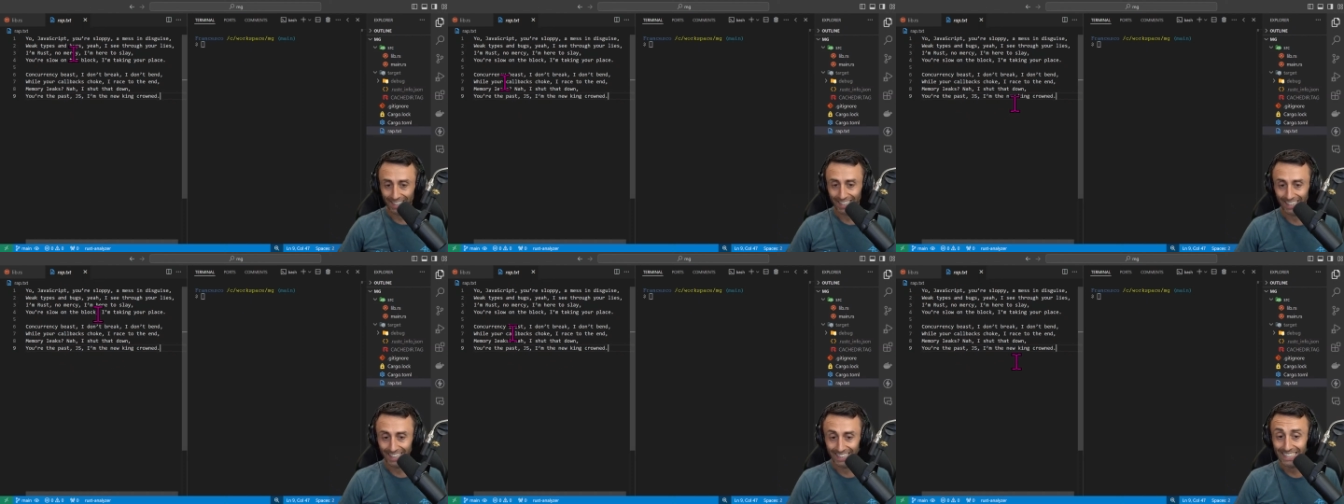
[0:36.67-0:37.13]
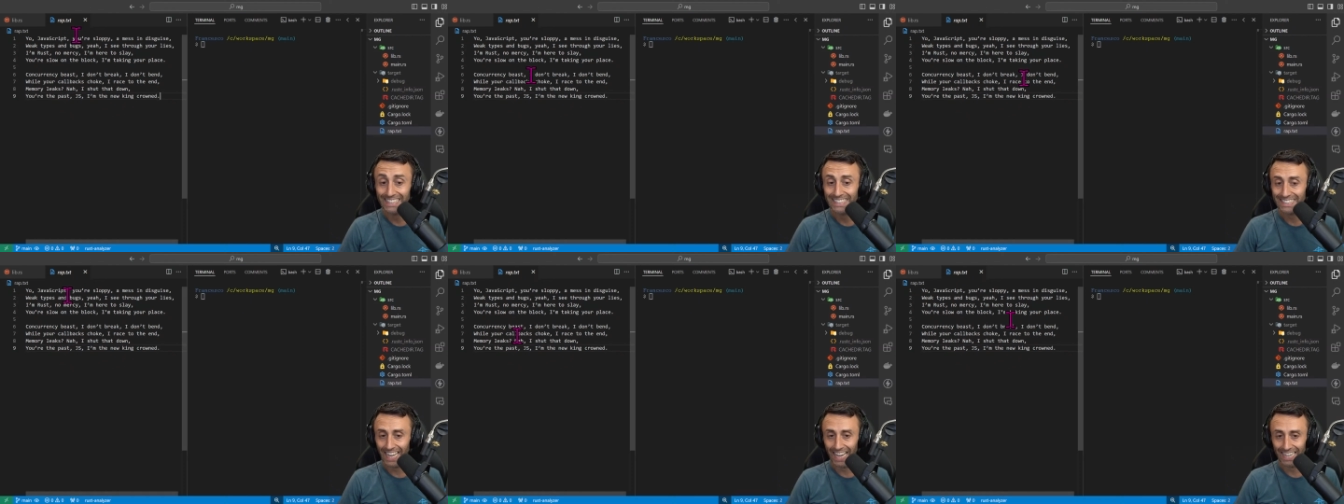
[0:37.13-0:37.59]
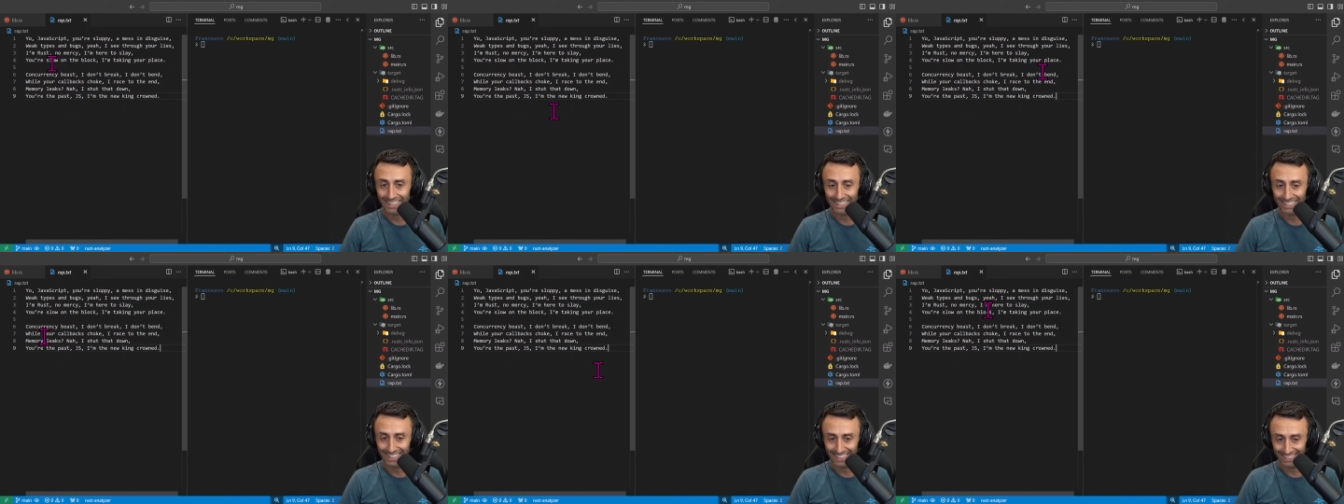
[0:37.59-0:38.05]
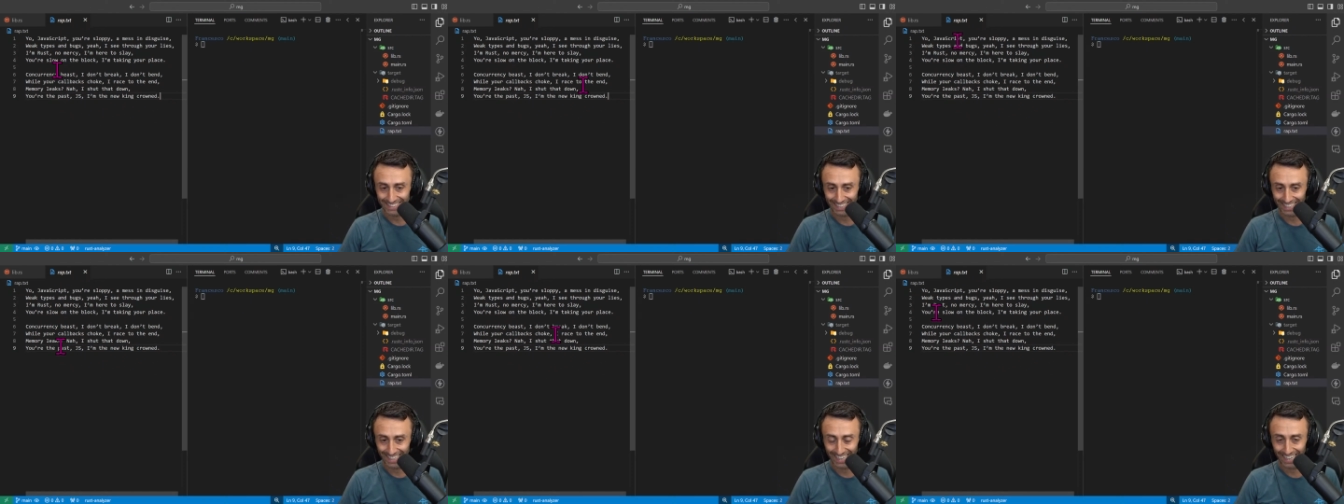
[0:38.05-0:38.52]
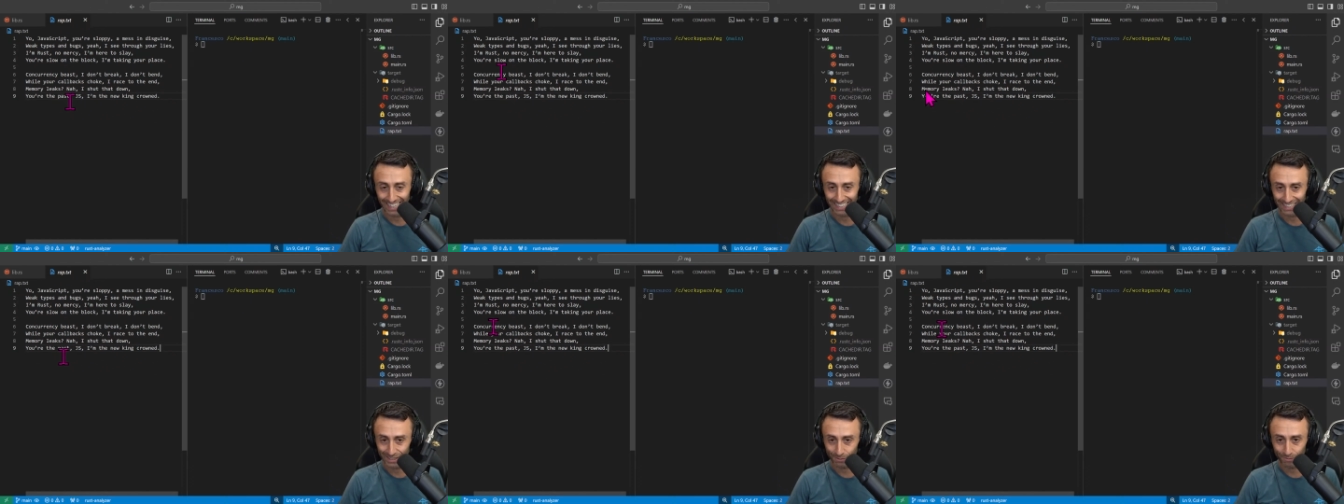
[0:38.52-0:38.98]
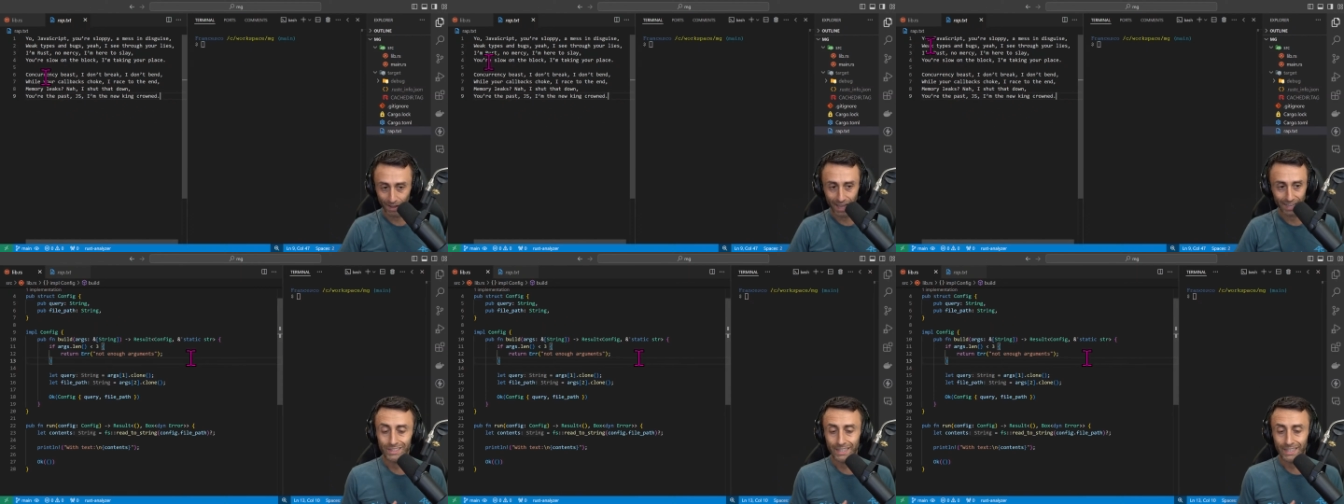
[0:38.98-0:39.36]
uh, inside this, uh, this file.